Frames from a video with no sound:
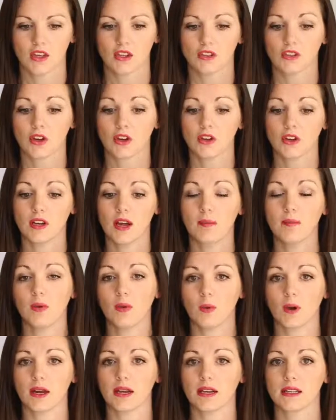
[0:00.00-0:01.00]
So
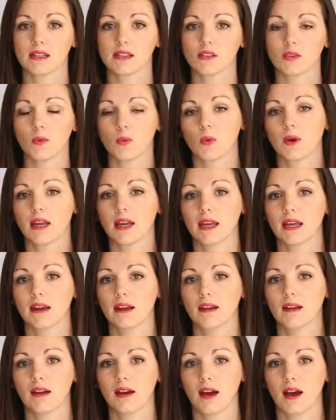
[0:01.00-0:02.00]
number 1 is,
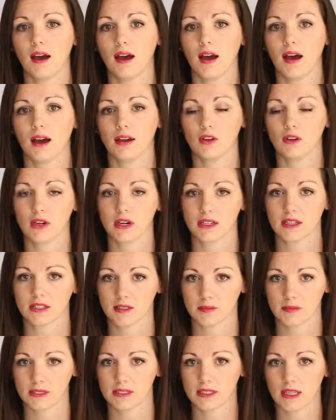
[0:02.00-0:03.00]
where are your
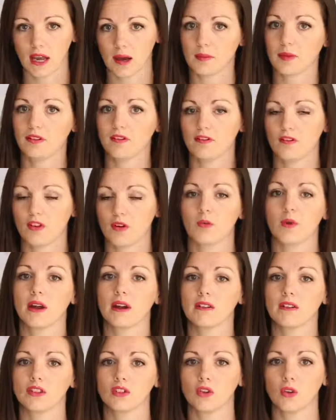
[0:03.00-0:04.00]
customers coming from?
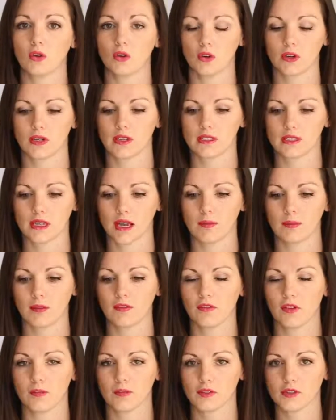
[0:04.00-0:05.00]
Where is your audience coming
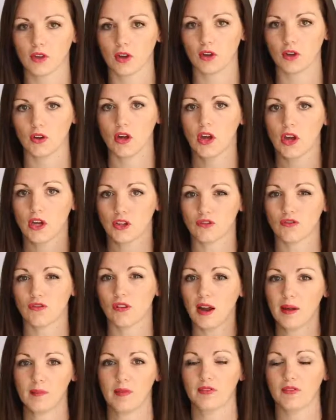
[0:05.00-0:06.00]
from? So
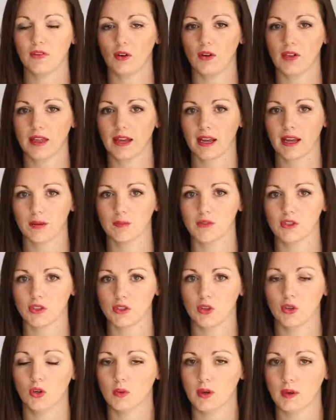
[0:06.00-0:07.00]
right before they come to
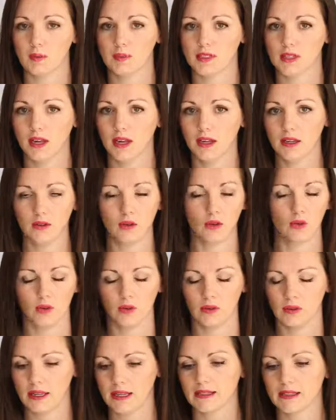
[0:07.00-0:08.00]
your website
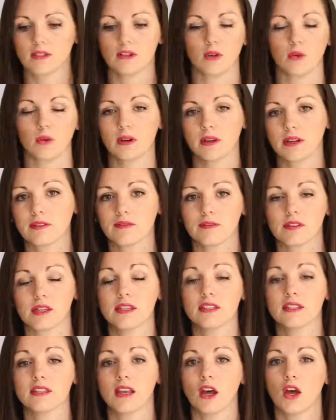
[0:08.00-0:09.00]
or Etsy or whatever it
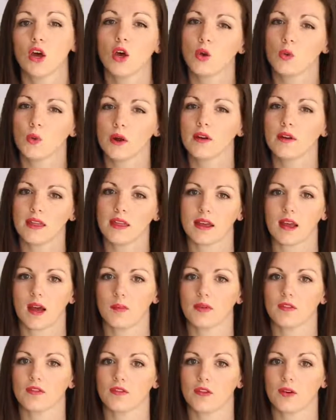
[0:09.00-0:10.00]
is, where are they
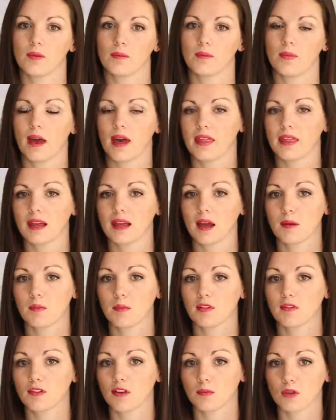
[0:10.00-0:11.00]
coming from? Are they
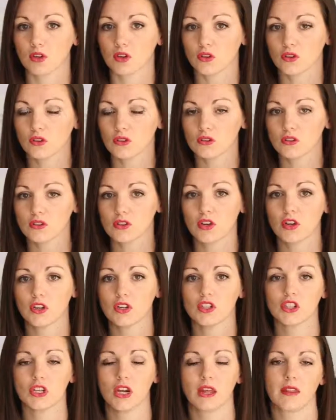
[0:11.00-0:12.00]
coming from a Google
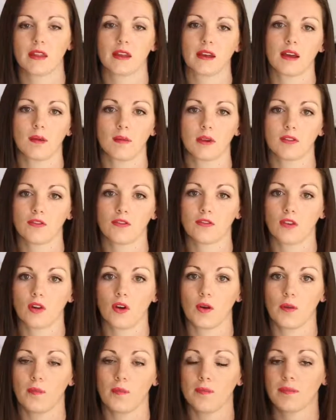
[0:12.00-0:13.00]
search? Are they coming
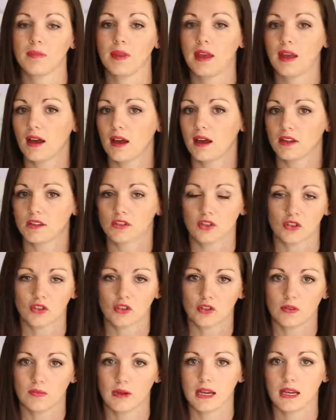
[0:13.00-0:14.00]
from
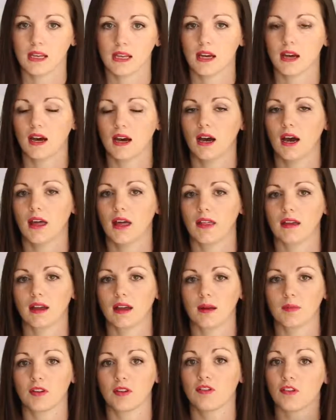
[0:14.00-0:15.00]
social media? Are they
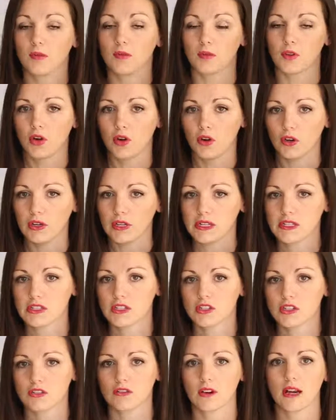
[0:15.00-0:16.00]
coming from your own
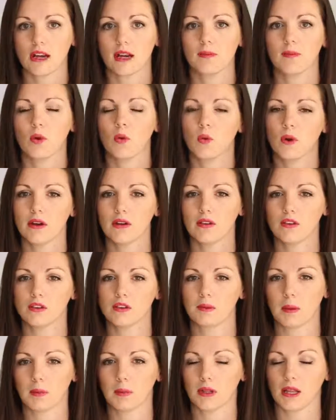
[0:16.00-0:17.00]
Instagram? Where are
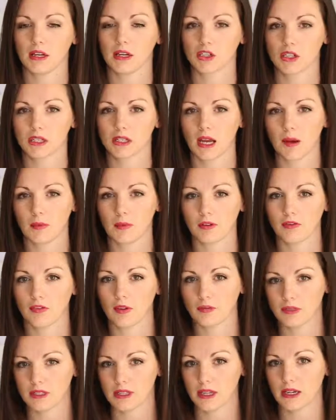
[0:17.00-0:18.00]
those people actually coming
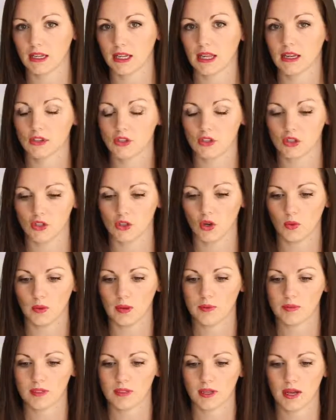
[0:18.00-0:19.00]
from to then get to your
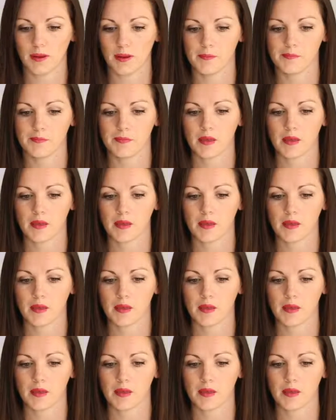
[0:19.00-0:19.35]
website?